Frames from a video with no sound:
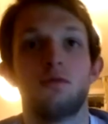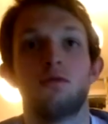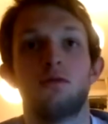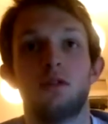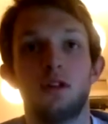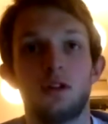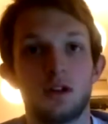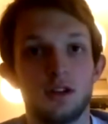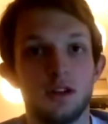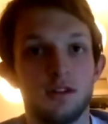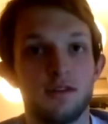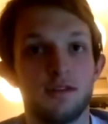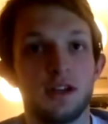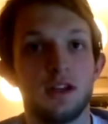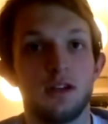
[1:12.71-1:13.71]
they look
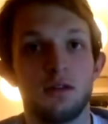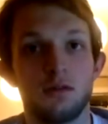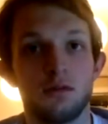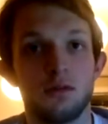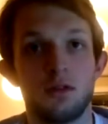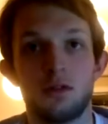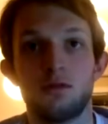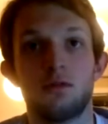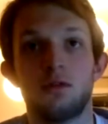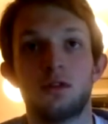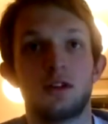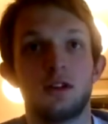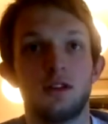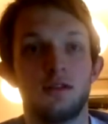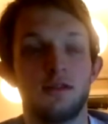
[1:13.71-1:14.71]
underfed. I don't want to
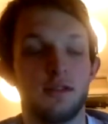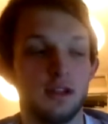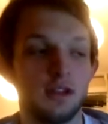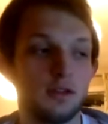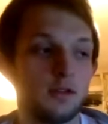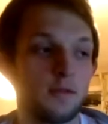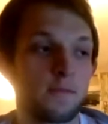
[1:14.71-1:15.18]
look underfed,